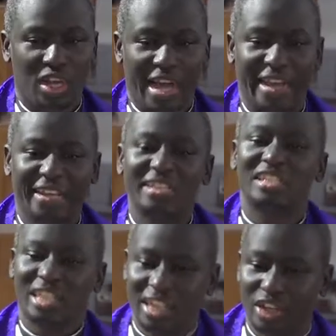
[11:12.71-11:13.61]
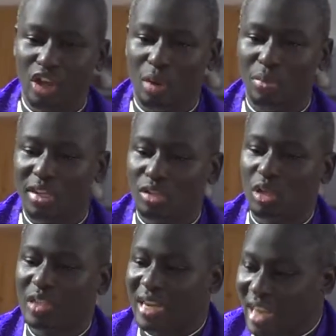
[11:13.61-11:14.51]
And his kingdom is
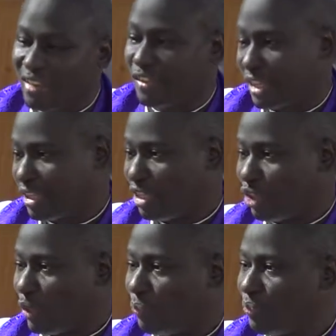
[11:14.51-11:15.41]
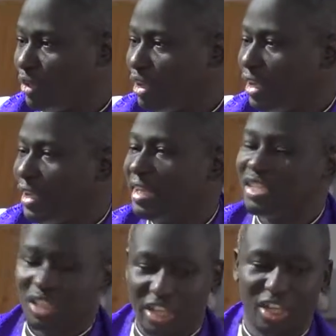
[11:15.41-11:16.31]
not an earthly kingdom,
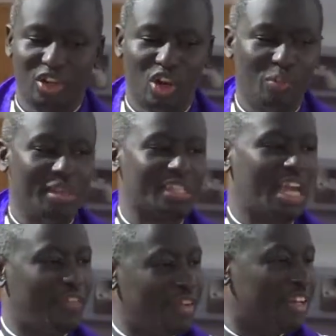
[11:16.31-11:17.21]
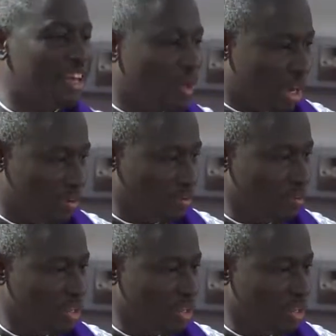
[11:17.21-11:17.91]
his kingdom is a heavenly one.